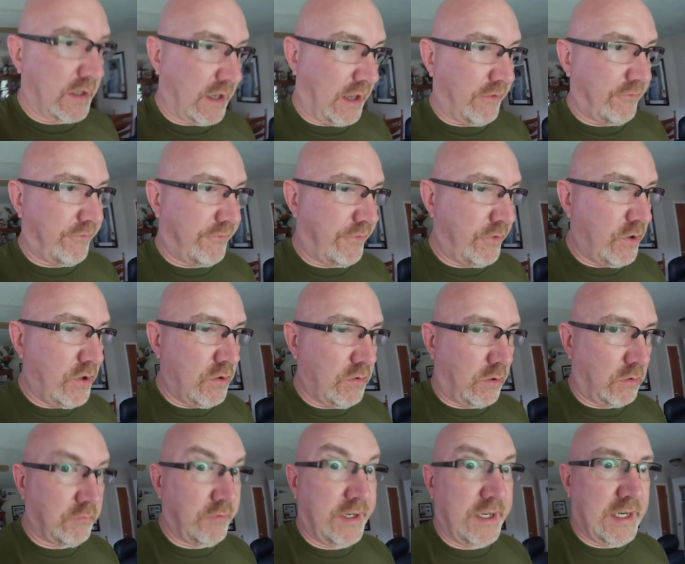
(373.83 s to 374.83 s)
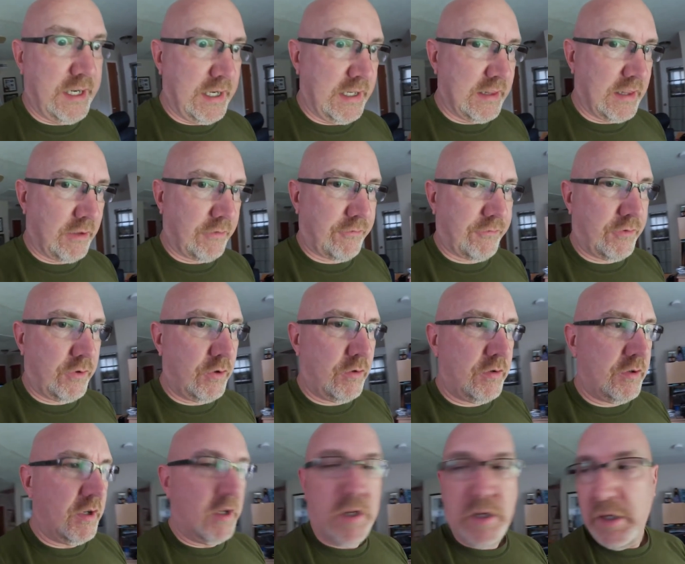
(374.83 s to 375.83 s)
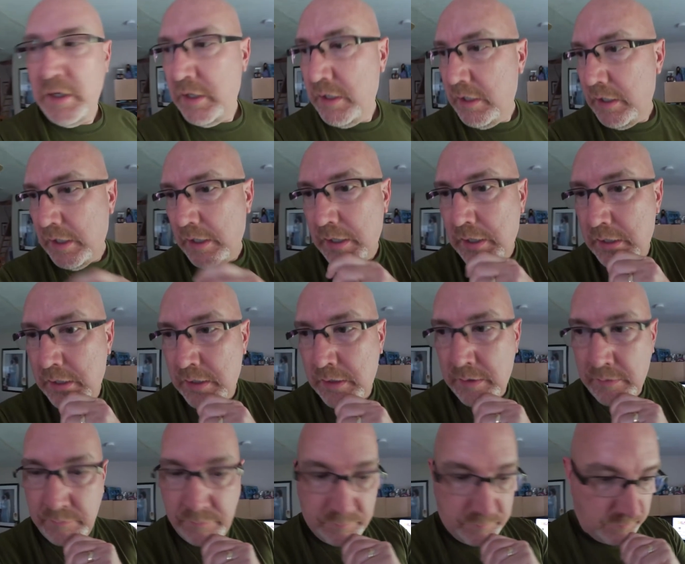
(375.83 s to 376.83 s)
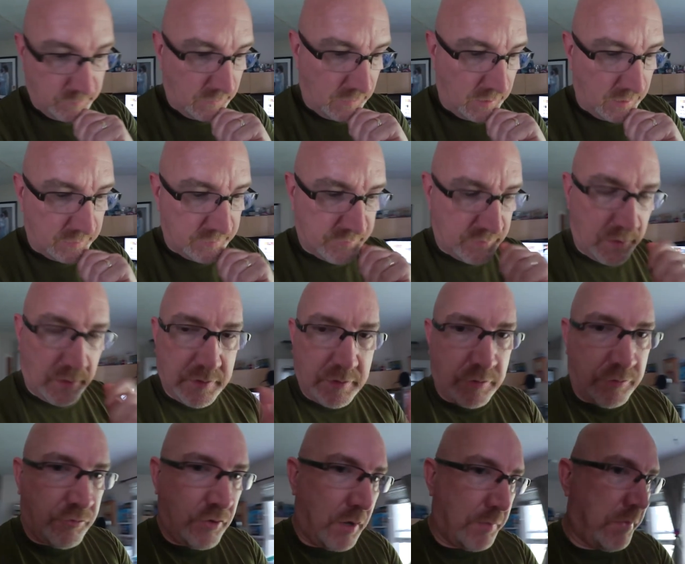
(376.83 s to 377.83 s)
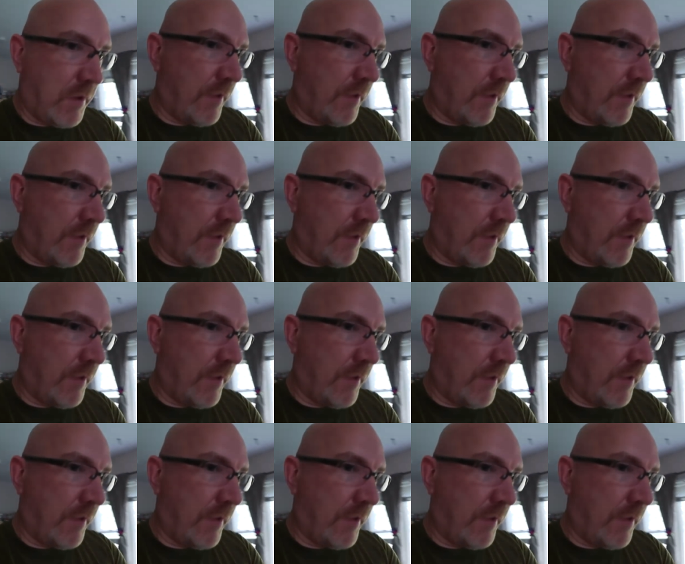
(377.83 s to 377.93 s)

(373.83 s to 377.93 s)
that food or reheating that food. Um, I still have to drop